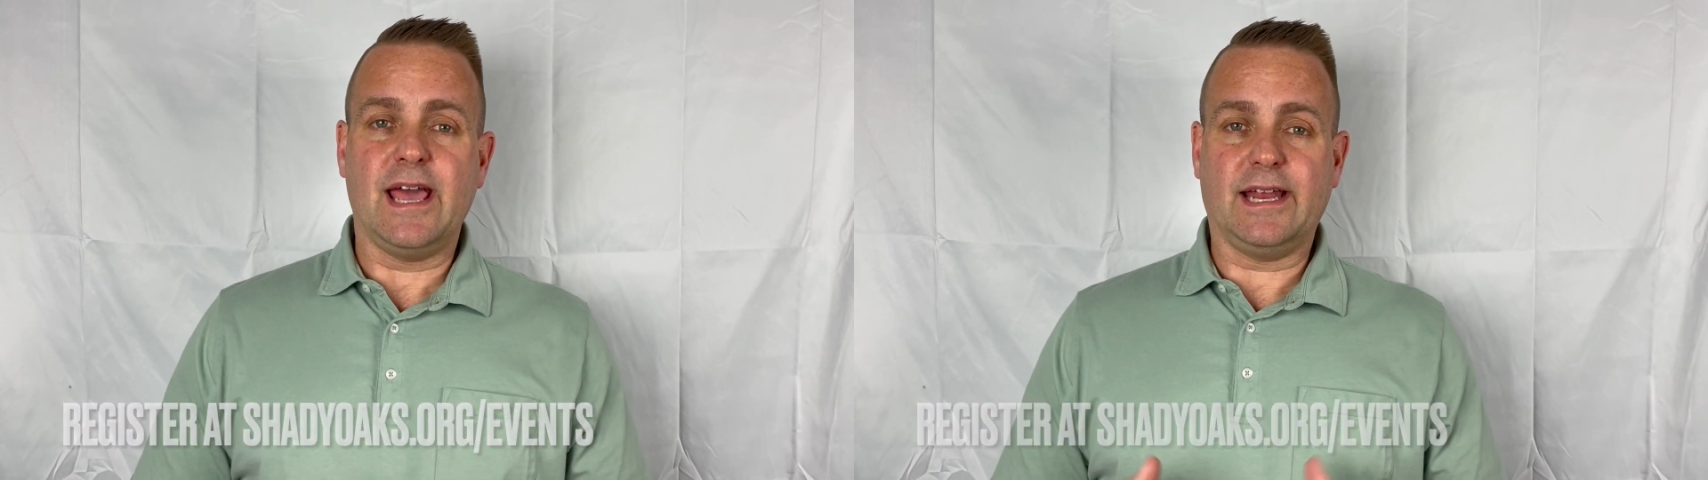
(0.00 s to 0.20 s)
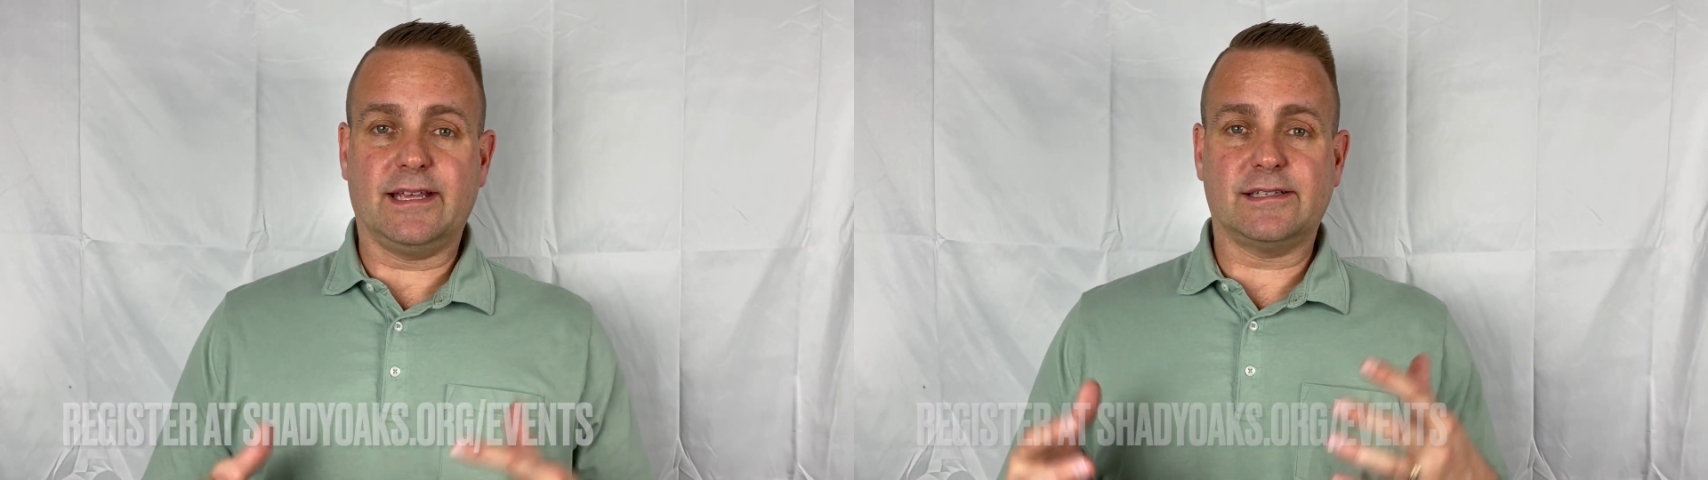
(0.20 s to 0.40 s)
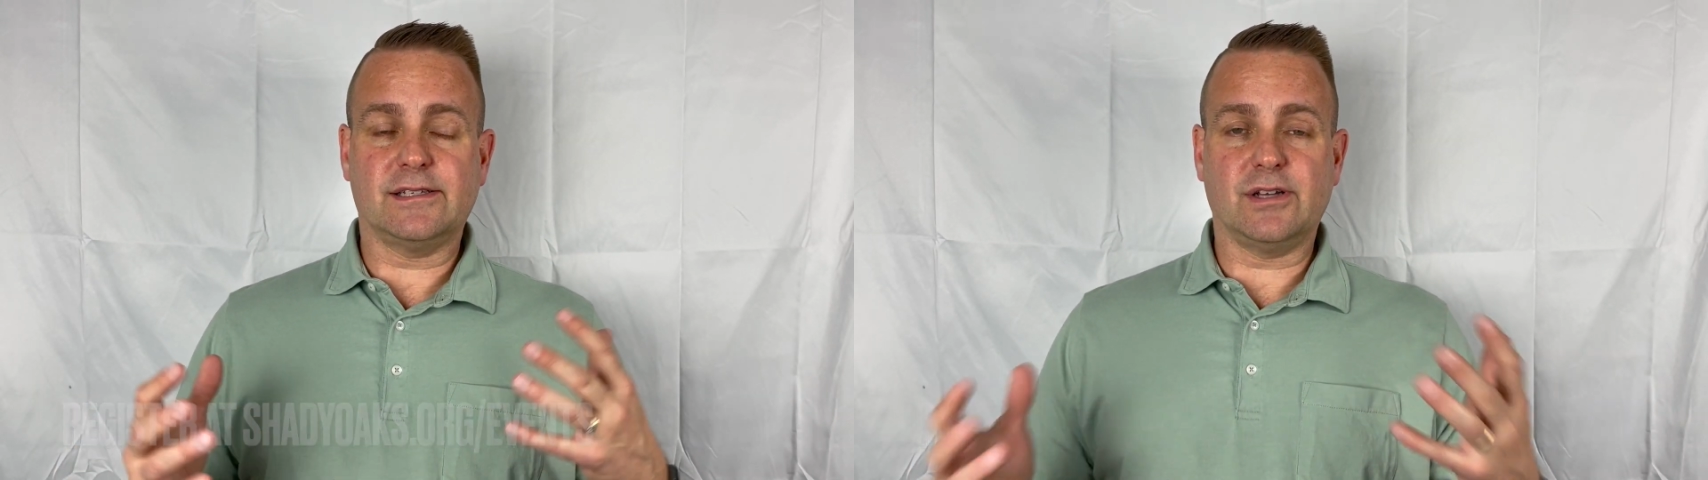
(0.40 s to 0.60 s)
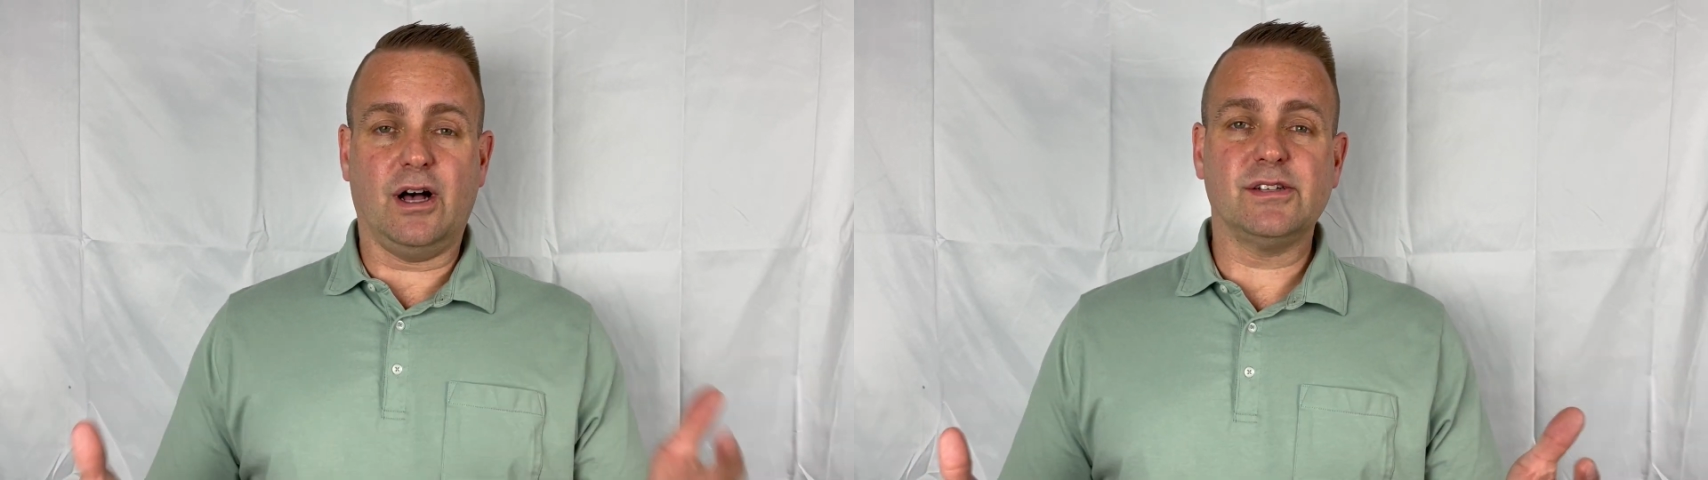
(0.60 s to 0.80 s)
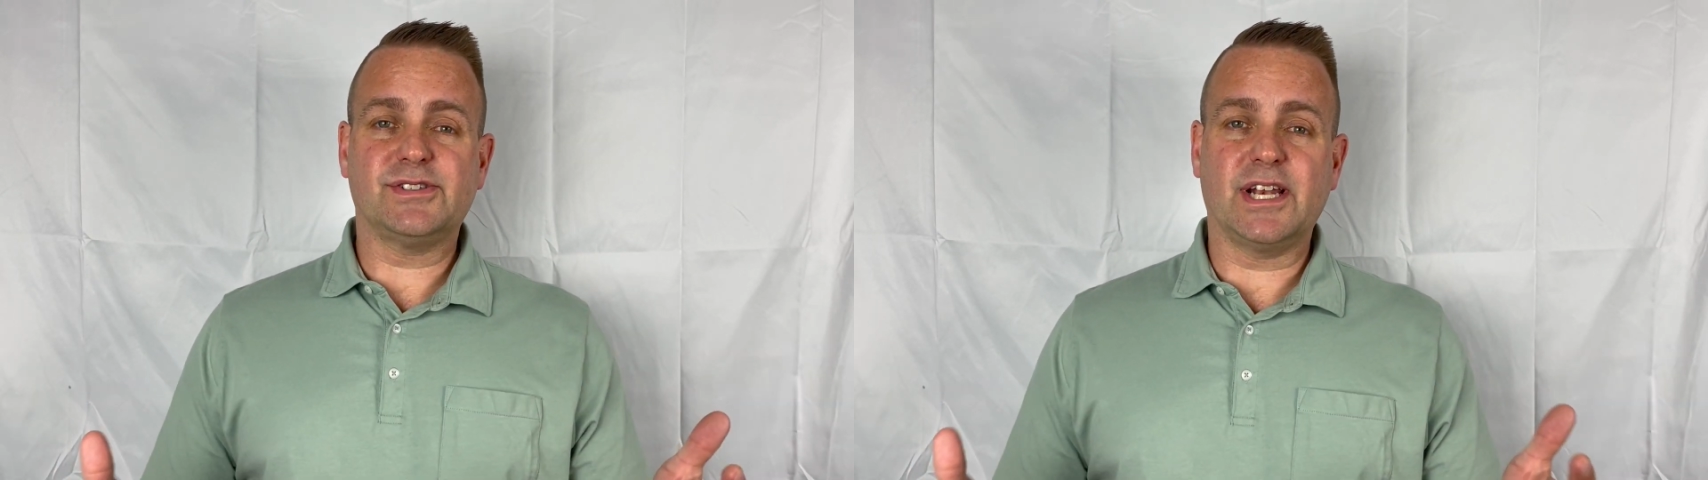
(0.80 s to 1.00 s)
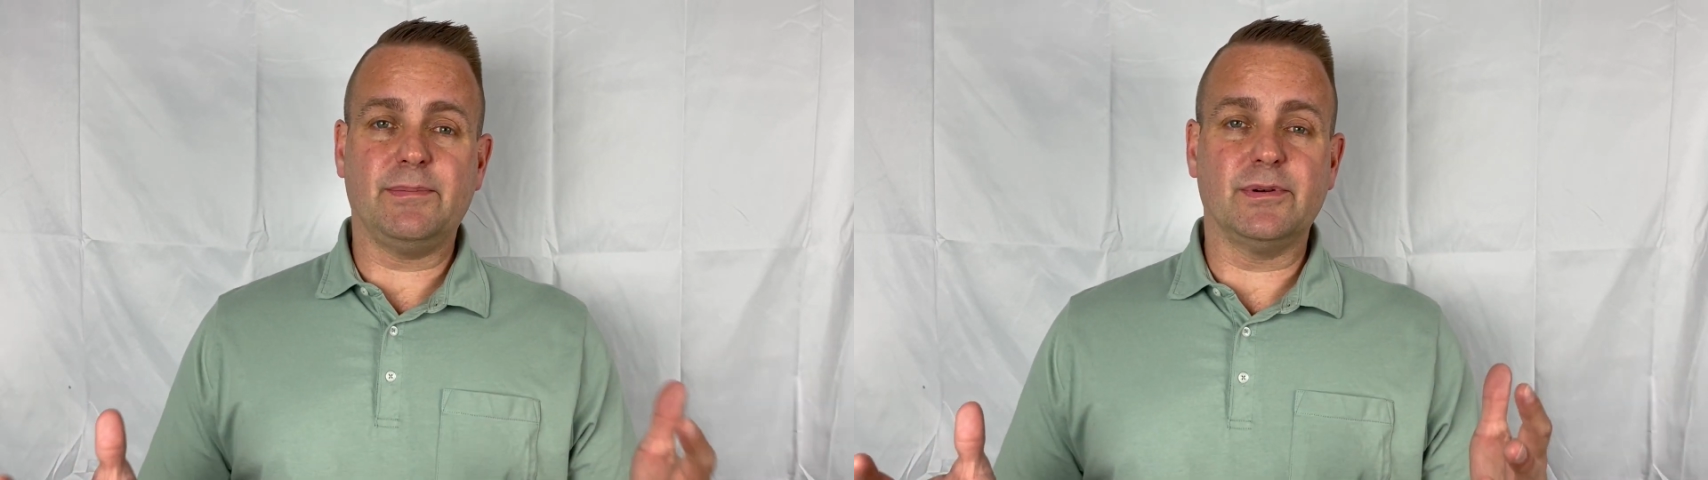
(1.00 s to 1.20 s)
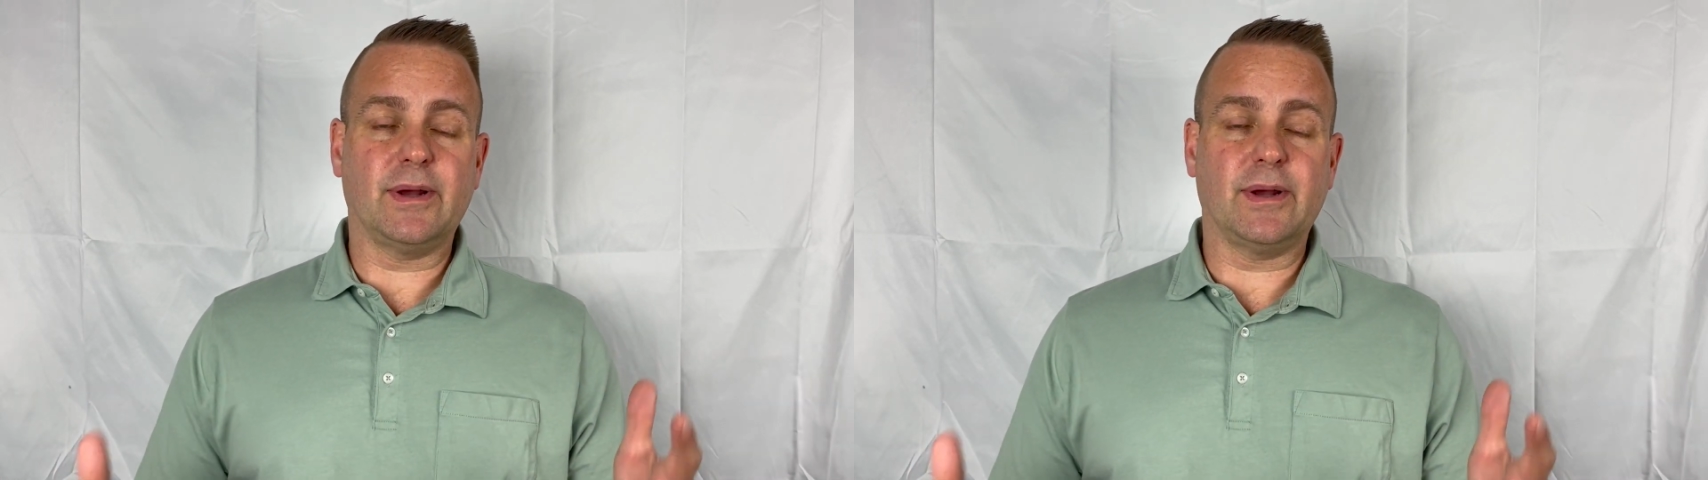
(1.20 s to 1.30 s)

and gets us all set up and